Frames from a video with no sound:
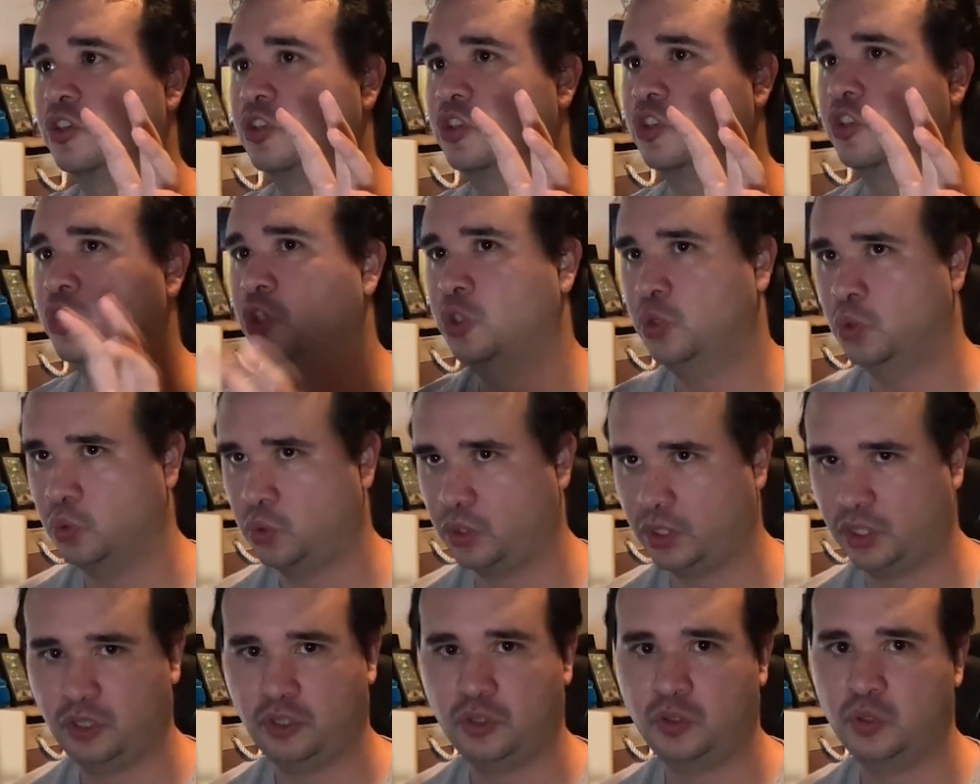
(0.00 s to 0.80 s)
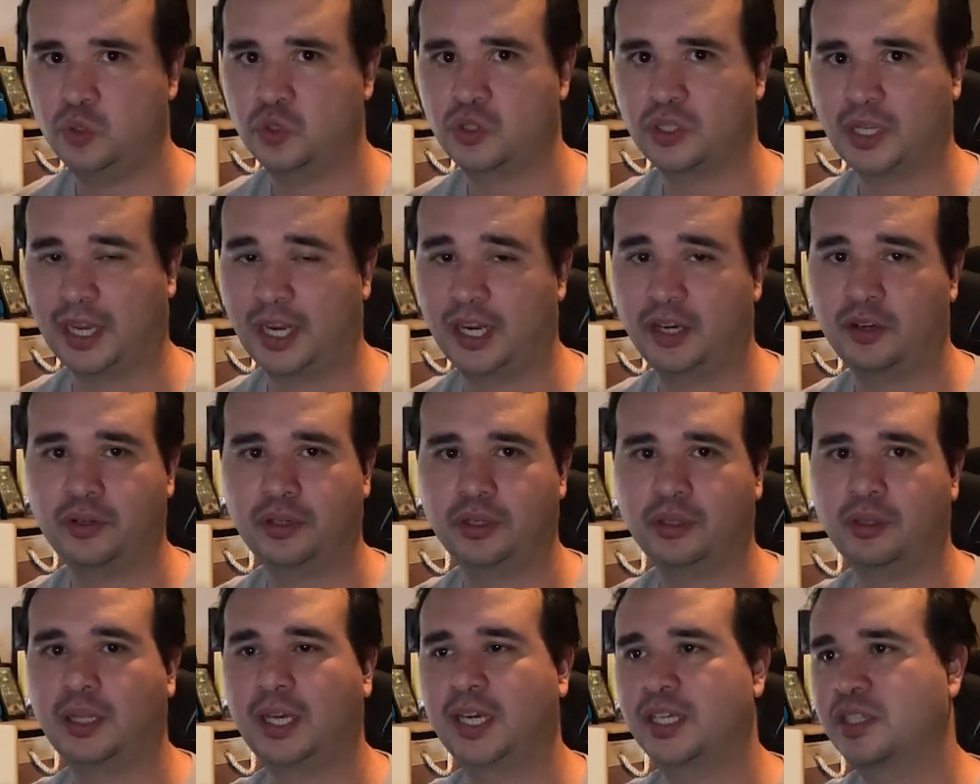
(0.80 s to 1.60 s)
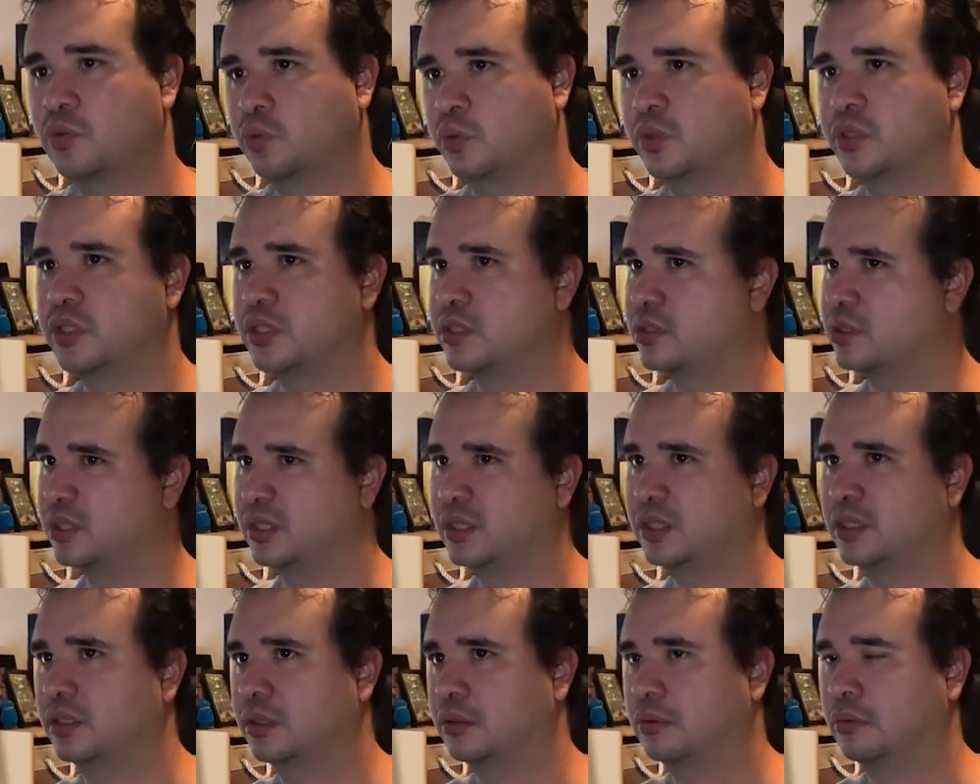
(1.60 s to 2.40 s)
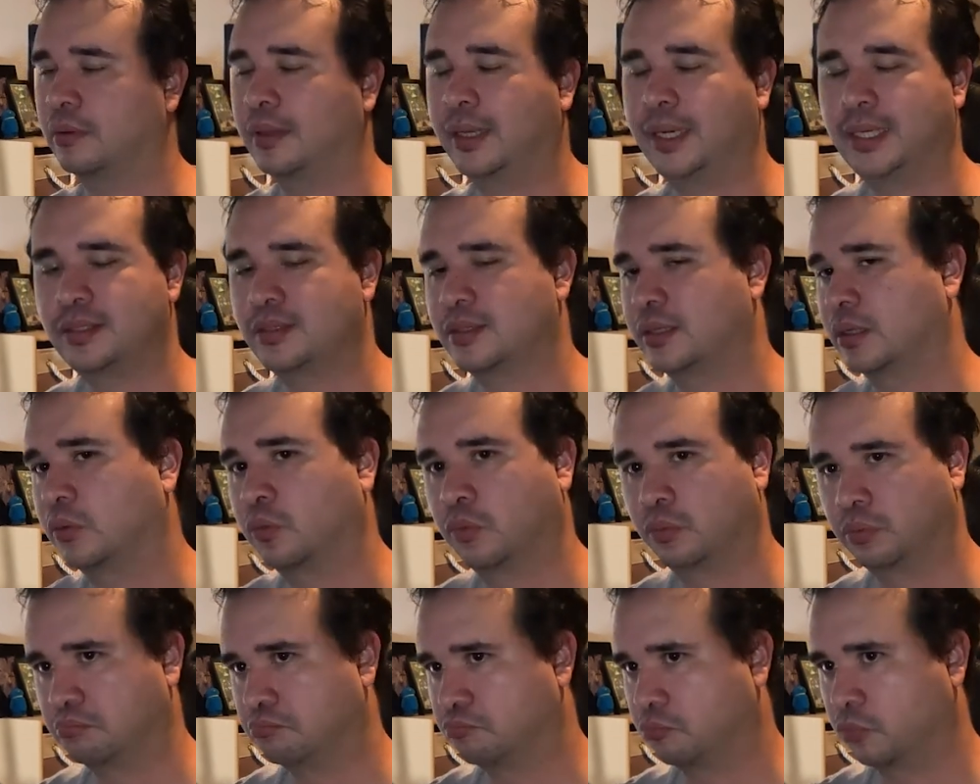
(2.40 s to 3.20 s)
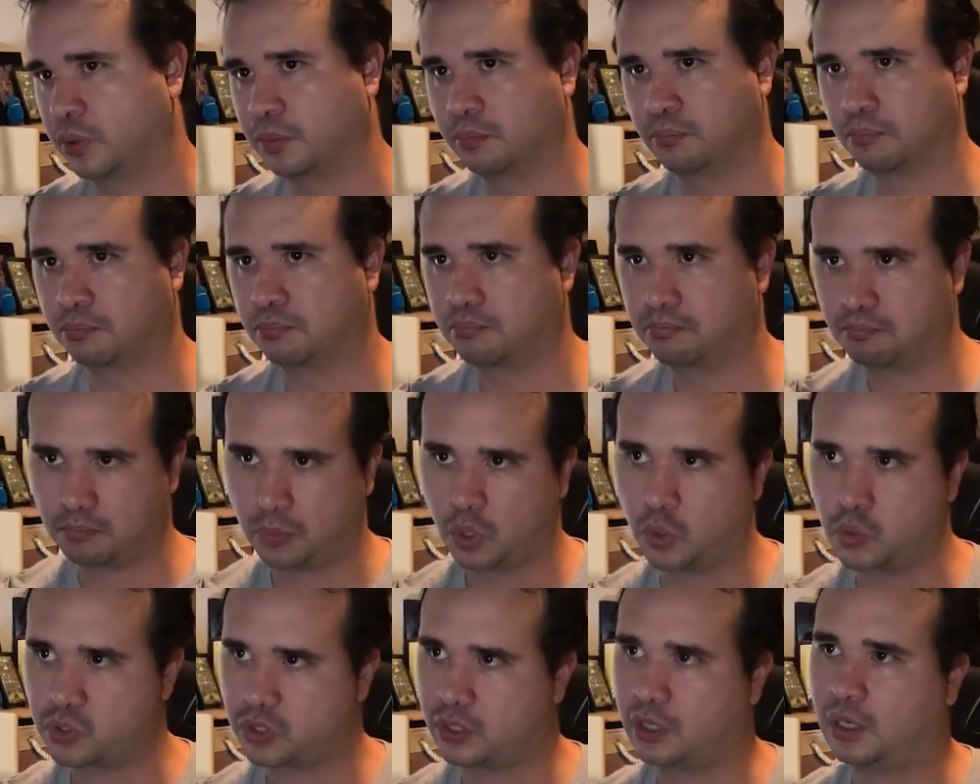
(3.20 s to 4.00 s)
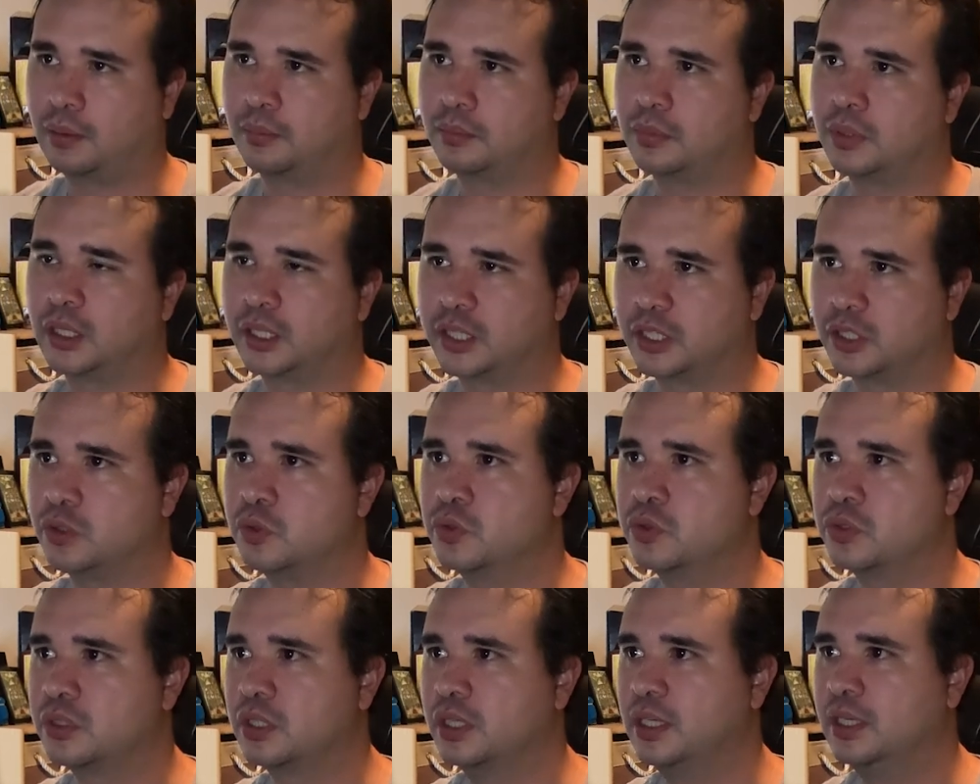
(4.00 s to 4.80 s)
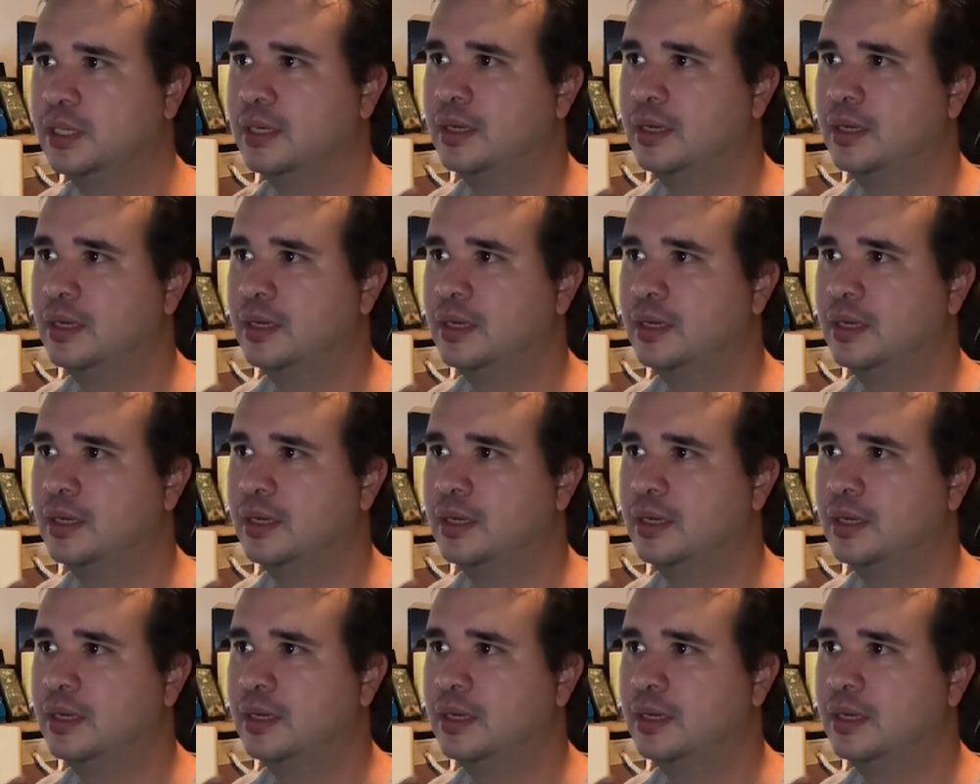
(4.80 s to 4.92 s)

you can use area lights, which is the lights that we most commonly use,